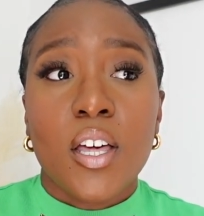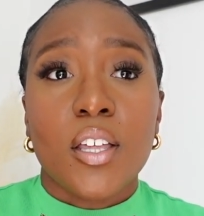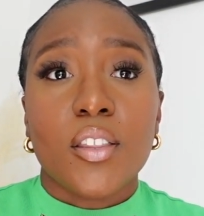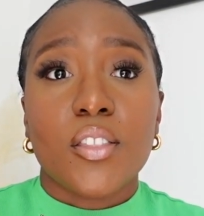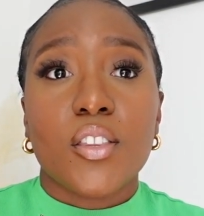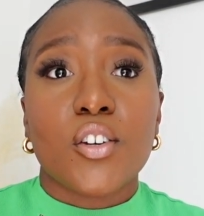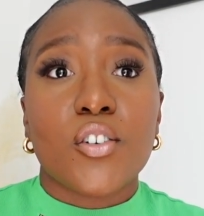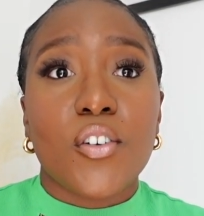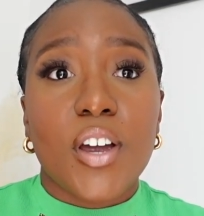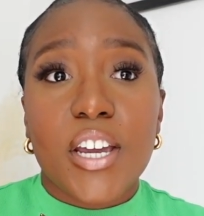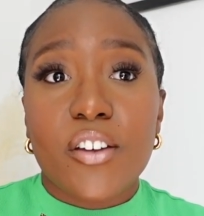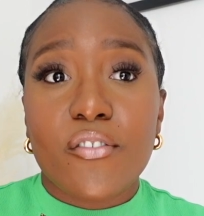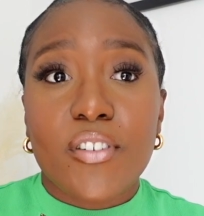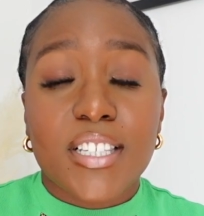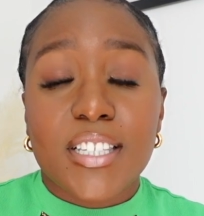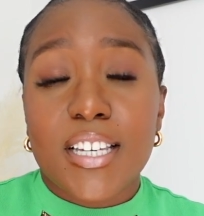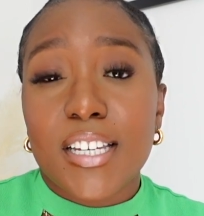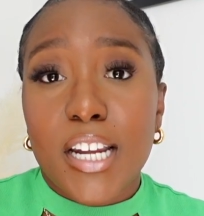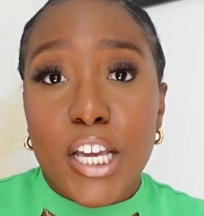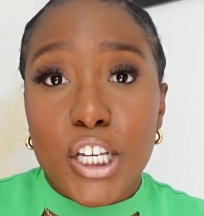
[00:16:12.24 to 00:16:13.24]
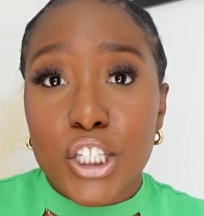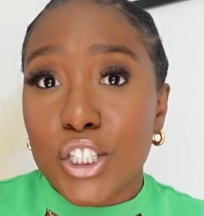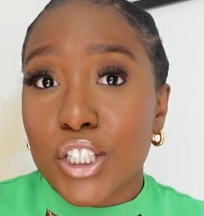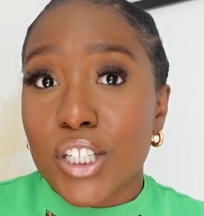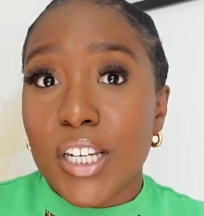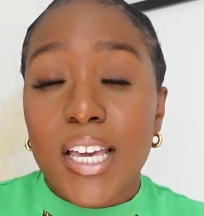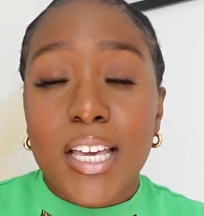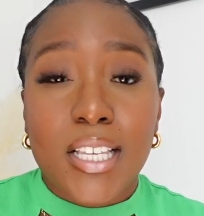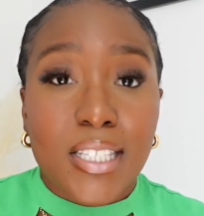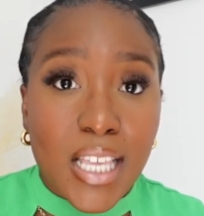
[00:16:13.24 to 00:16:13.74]
the Great Resignation
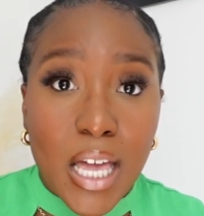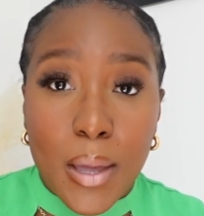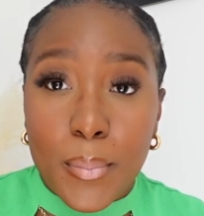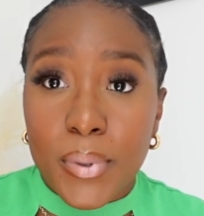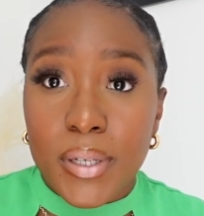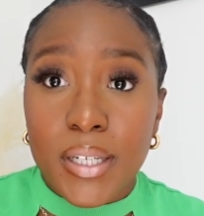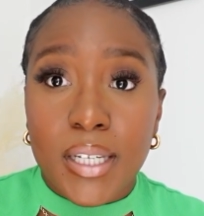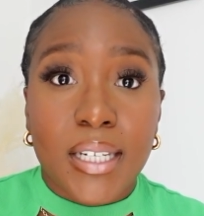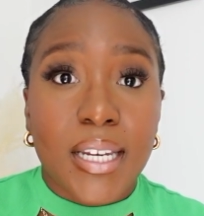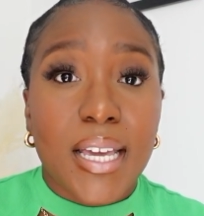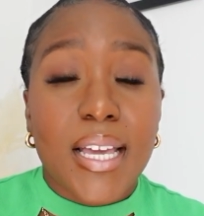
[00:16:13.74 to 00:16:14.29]
is happening.